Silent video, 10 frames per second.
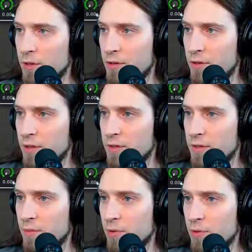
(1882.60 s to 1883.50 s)

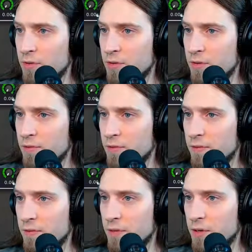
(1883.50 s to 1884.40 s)
decibels of...
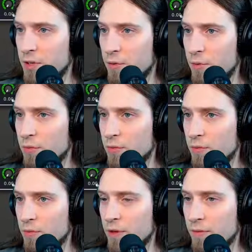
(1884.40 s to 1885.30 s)
Actually, I want to
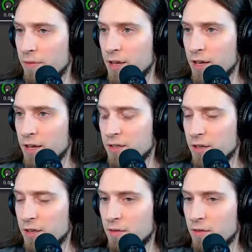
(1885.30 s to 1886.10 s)
have less. Like,